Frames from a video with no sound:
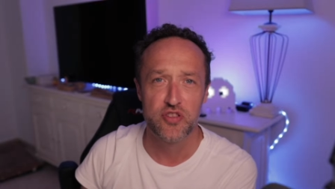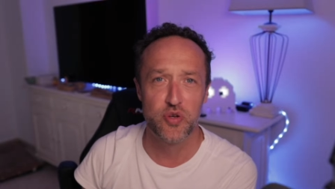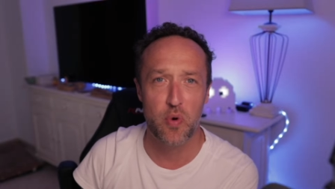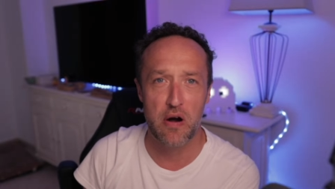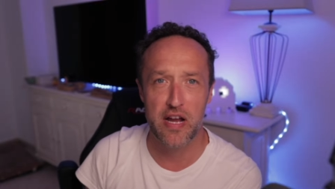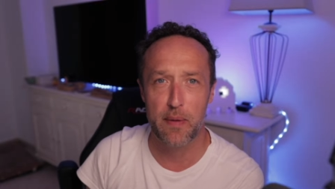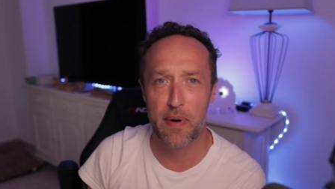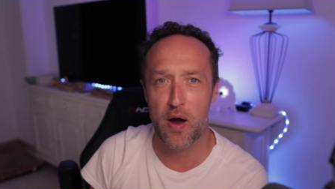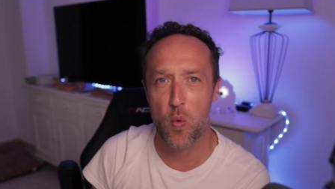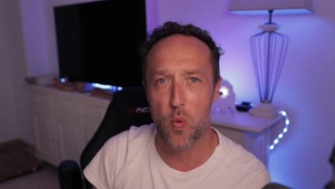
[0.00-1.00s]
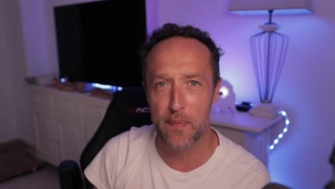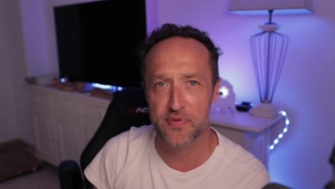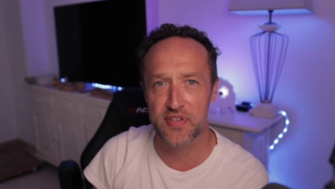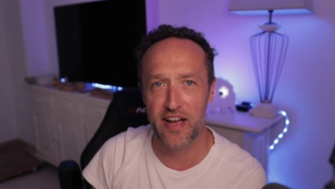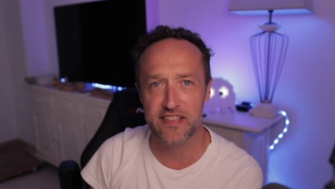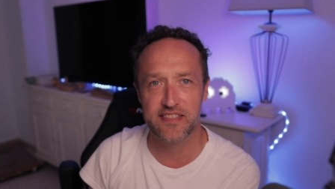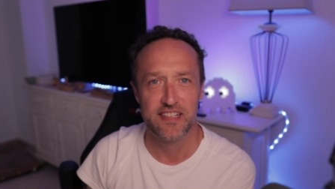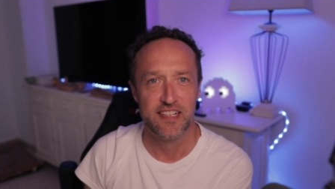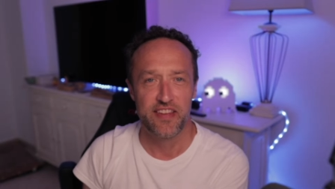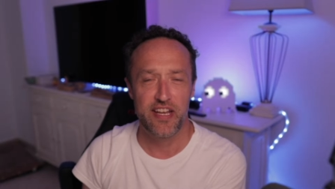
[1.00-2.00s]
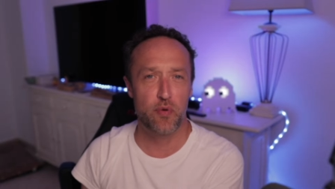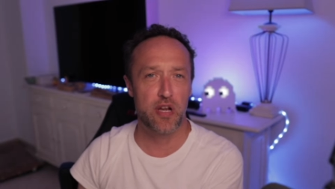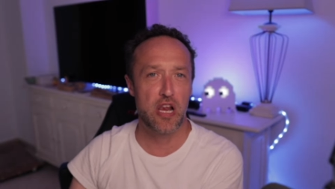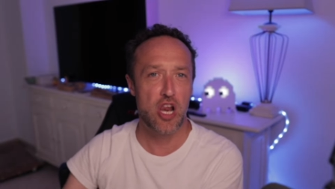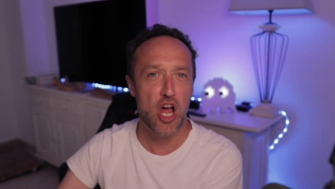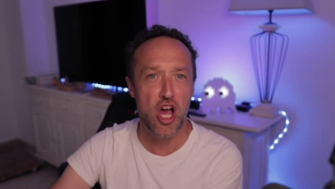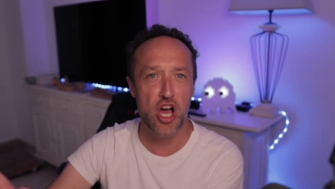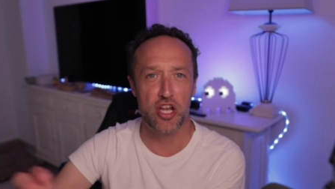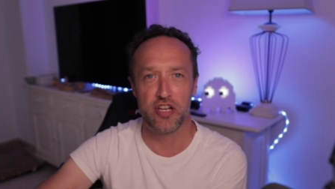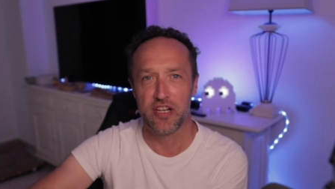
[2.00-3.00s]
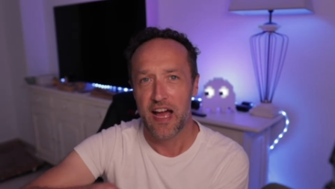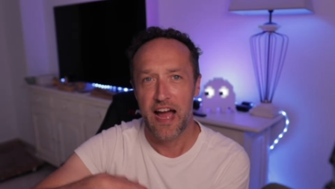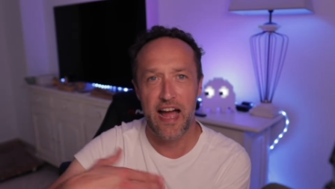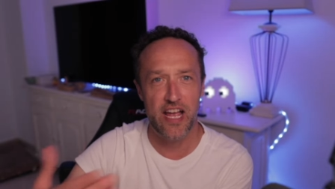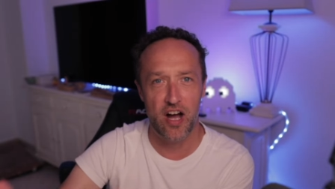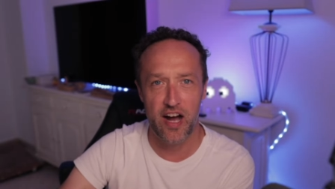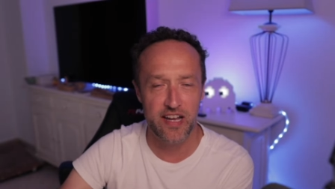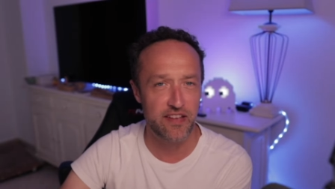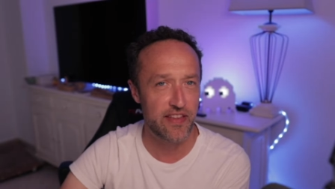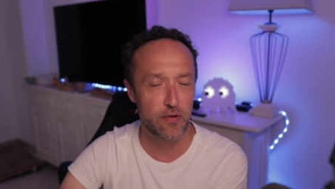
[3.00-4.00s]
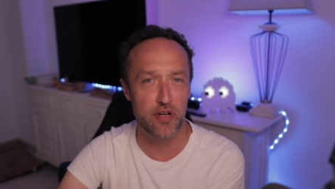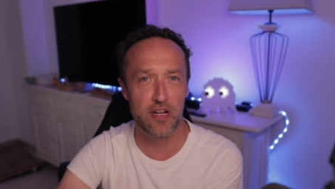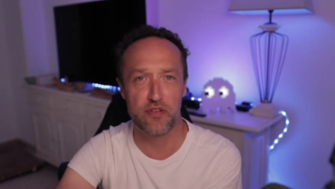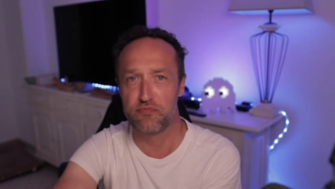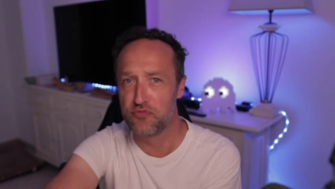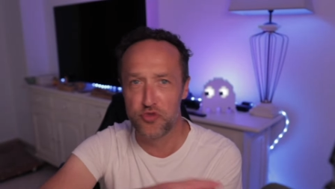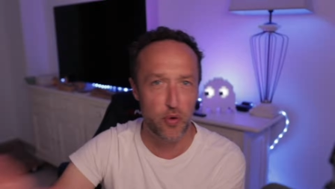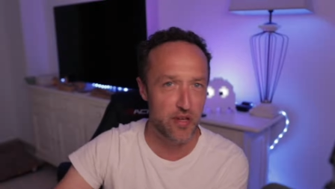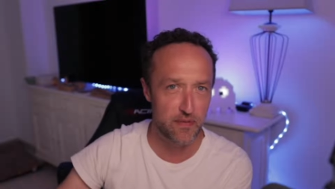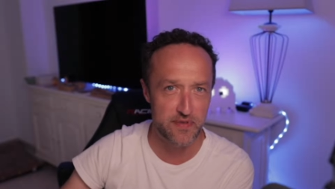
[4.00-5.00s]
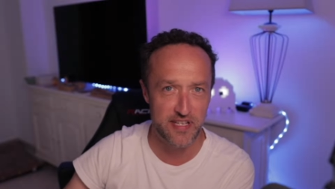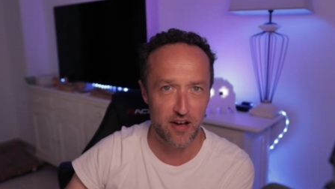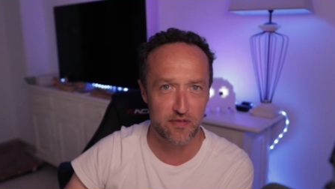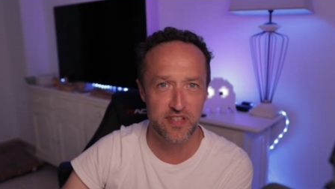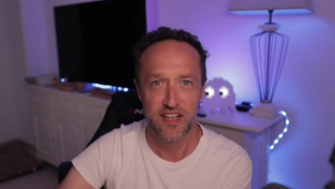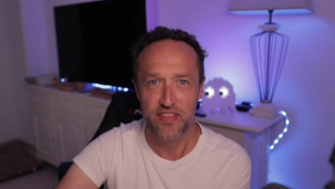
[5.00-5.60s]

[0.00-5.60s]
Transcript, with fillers: to worry about websites. They don't want to learn AI. They don't want to do it themselves.